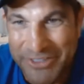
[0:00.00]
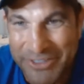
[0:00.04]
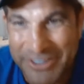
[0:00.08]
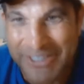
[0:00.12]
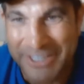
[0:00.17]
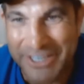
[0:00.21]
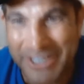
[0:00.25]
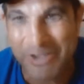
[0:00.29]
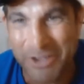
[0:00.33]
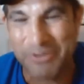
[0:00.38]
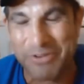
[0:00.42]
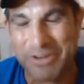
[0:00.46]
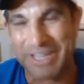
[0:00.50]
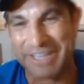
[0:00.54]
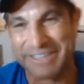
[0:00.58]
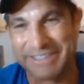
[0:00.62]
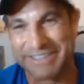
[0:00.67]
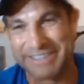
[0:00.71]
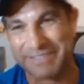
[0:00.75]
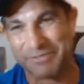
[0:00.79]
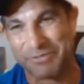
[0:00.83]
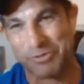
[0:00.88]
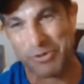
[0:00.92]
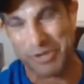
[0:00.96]
And I
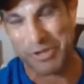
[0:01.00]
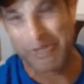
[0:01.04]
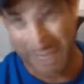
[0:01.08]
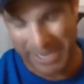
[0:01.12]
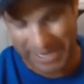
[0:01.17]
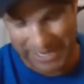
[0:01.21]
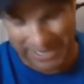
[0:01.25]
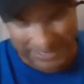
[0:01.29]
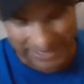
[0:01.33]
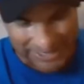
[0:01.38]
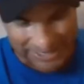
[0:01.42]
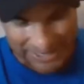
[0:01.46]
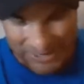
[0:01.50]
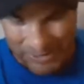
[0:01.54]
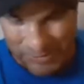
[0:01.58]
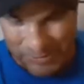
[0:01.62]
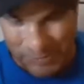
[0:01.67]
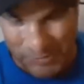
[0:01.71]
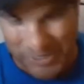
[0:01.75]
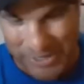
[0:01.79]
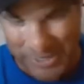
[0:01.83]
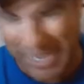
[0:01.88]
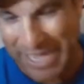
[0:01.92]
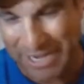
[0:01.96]
said, well, hey,
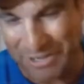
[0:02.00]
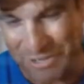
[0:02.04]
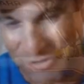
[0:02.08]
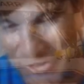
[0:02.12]
we got